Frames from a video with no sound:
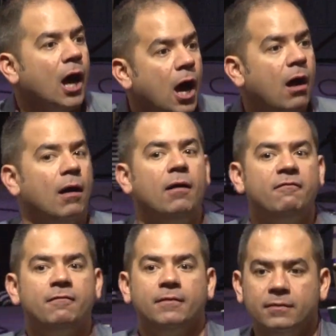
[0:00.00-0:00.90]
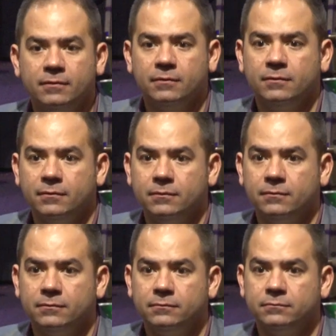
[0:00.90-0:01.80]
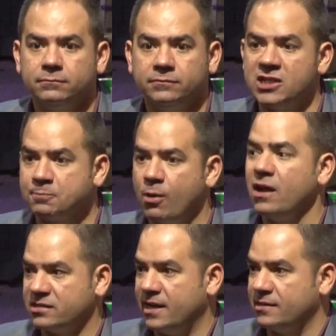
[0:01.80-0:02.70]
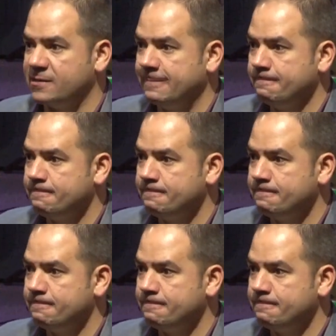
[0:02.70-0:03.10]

of this process.